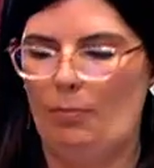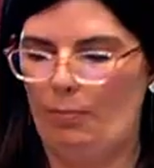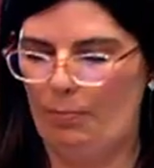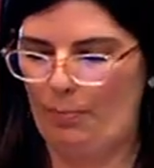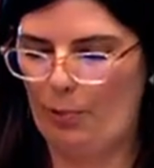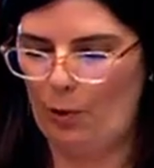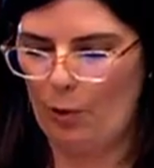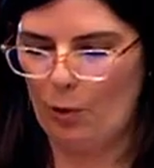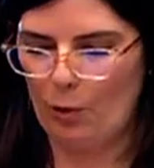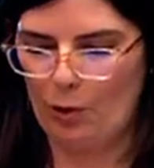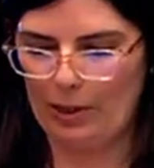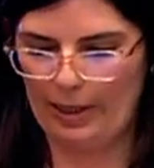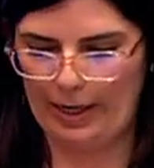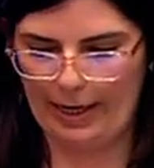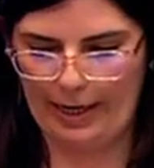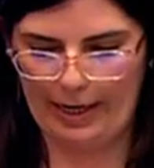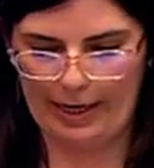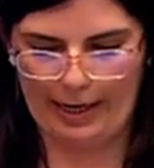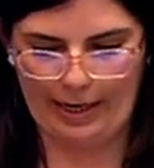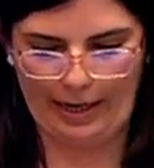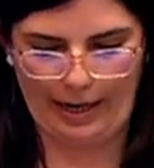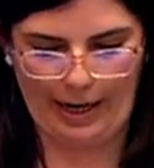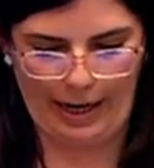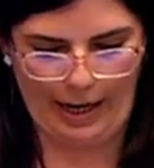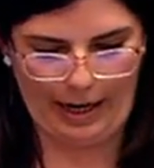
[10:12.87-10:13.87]

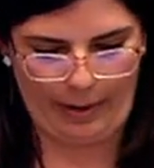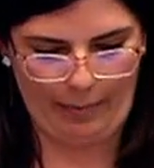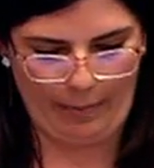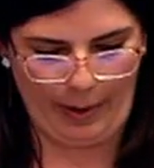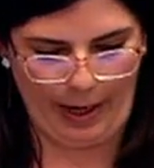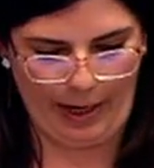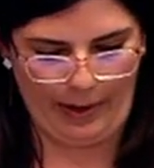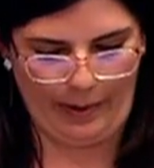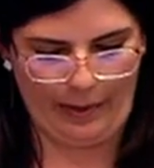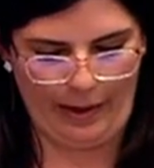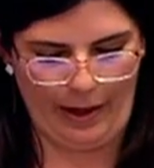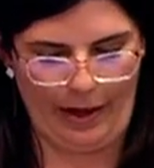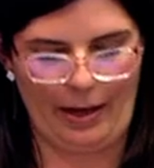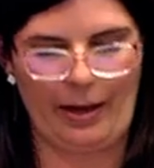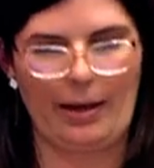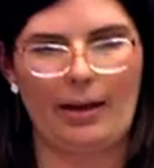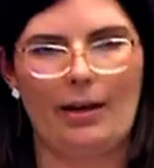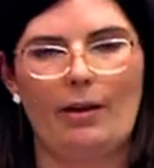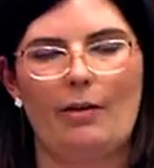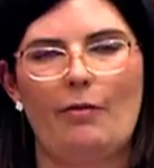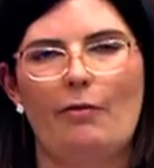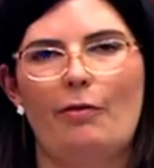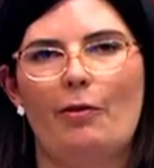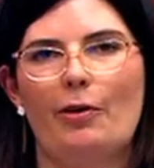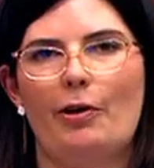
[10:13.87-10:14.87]
Pauline had been there
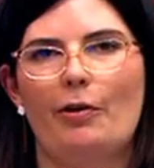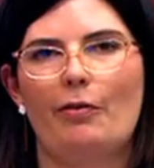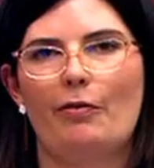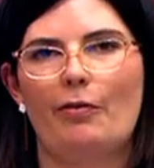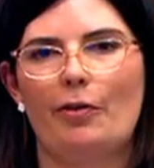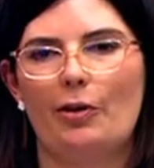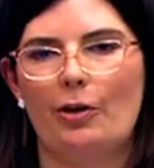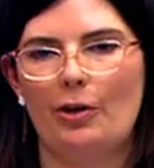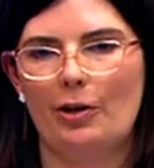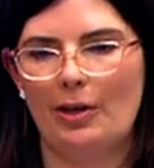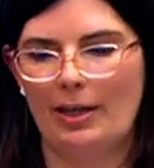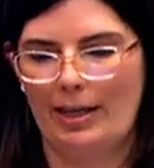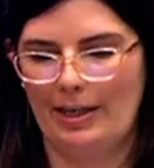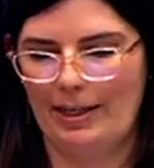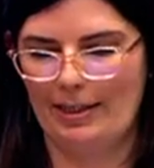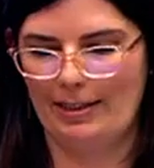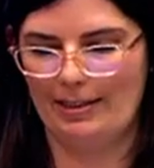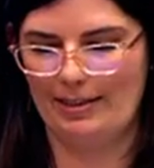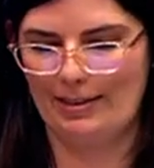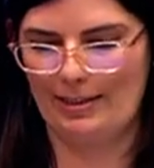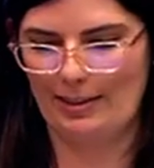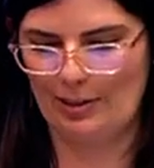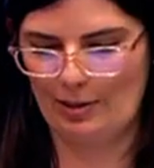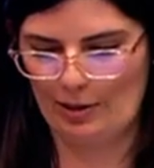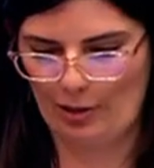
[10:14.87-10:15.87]
for a few
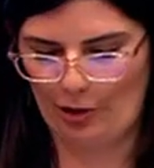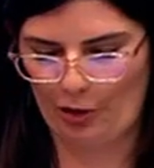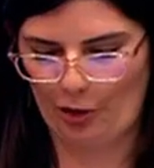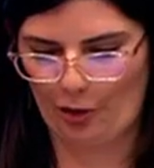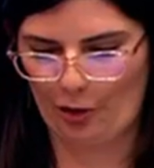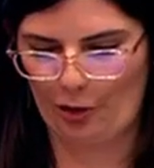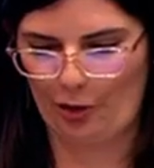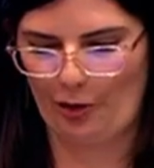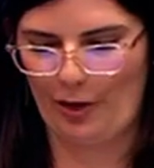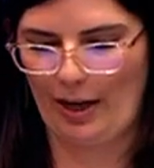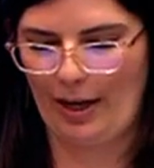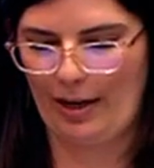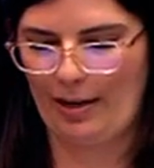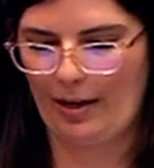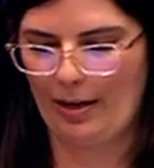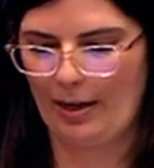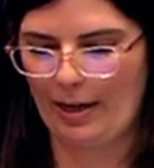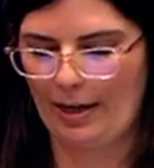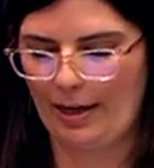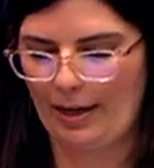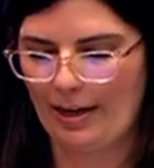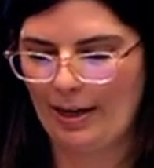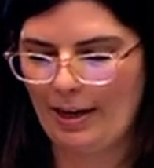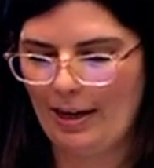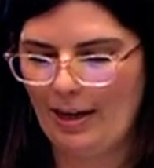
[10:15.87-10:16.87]
years too, and
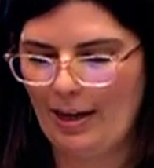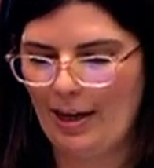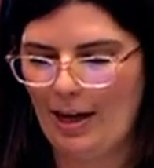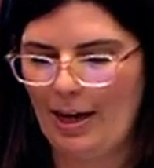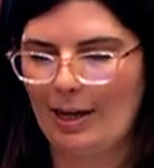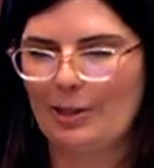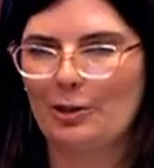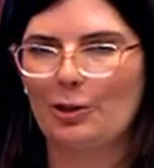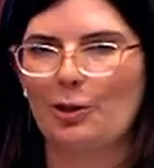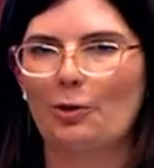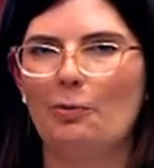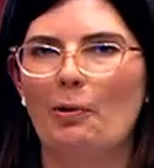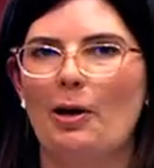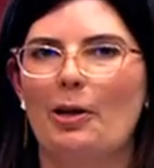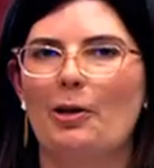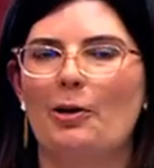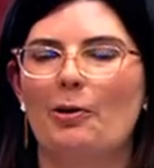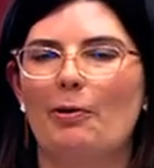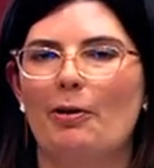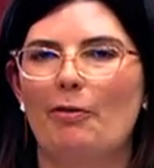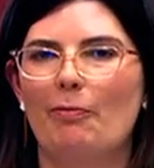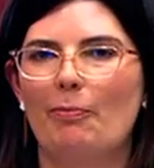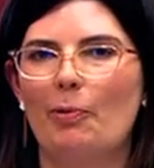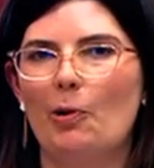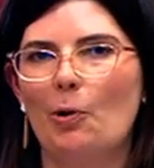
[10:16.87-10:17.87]
I do
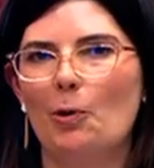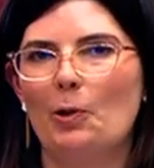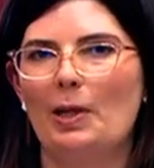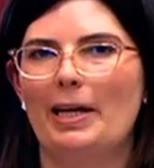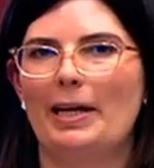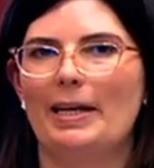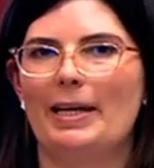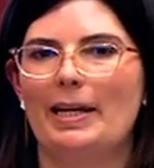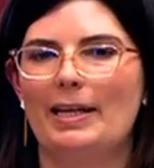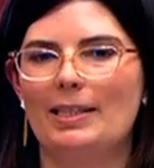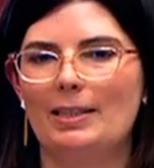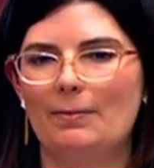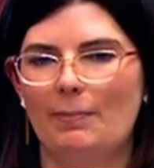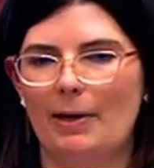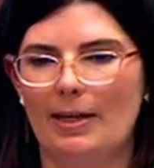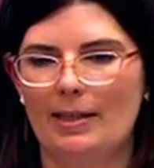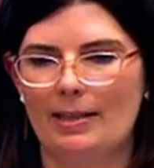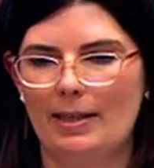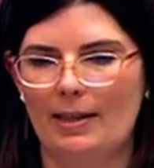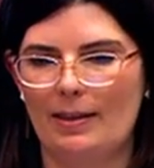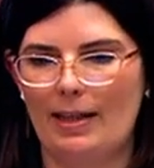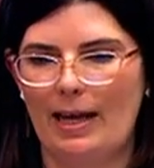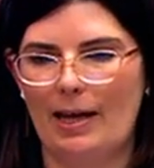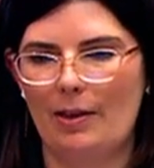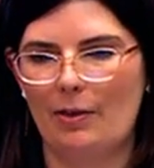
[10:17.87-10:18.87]
wonder if Pauline
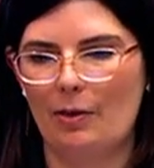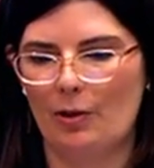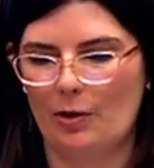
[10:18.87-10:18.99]
expected that.